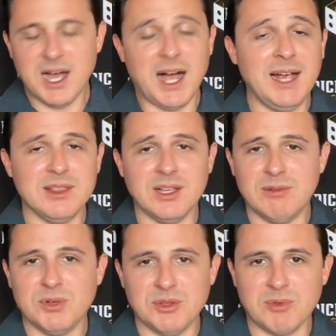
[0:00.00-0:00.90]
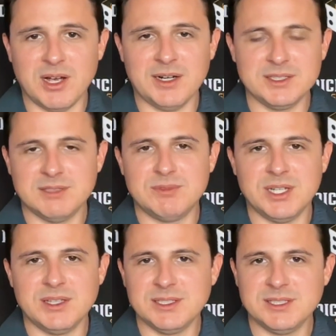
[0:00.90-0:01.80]
I love what the Rockets have
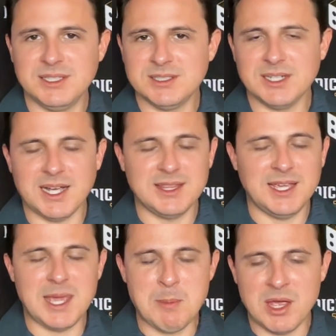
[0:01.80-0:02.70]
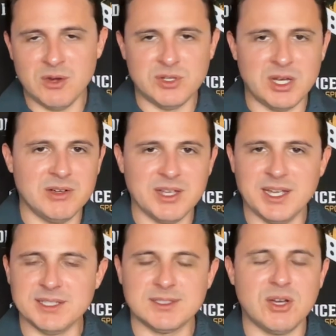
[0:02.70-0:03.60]
done this season. I think Ime Udoka
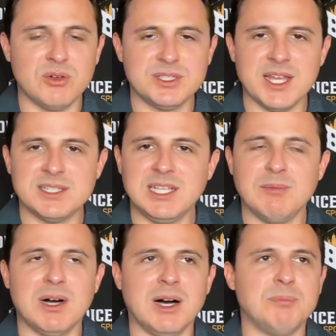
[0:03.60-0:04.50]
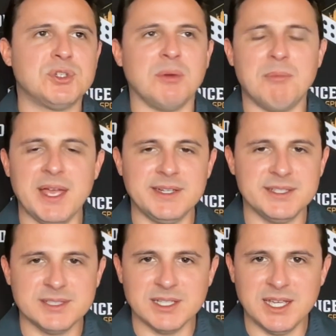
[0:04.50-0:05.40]
has coached that team up
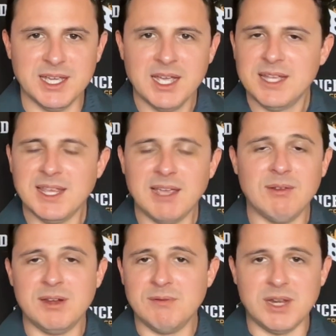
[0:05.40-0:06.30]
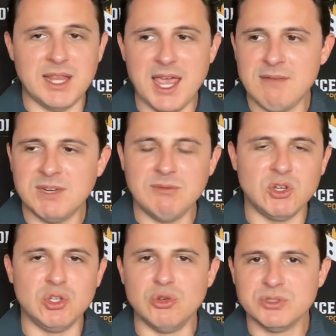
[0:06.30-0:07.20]
tremendously. They haven't
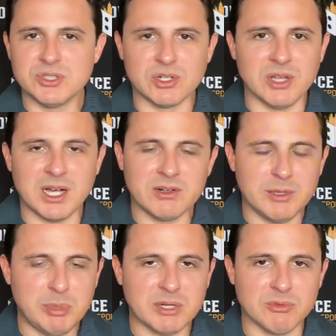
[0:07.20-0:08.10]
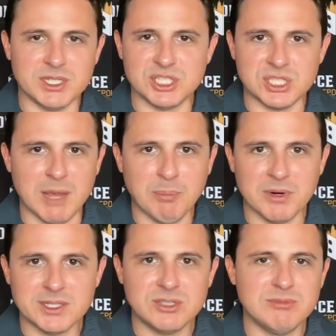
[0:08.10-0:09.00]
even used their lottery pick Reed
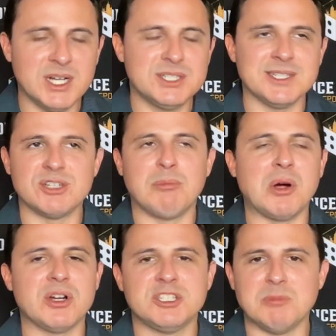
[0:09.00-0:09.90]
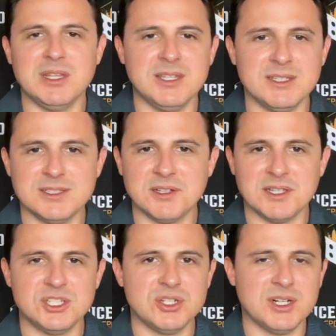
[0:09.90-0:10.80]
Shepherd too much, and Jabari Smith is still
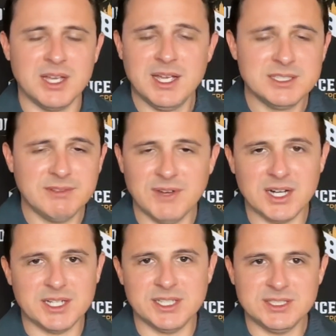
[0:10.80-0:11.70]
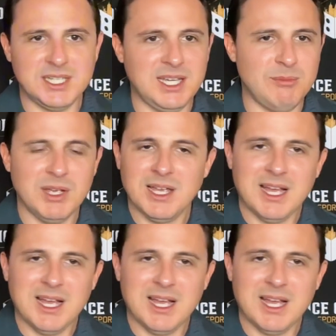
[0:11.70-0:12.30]
injured. It's a very good team.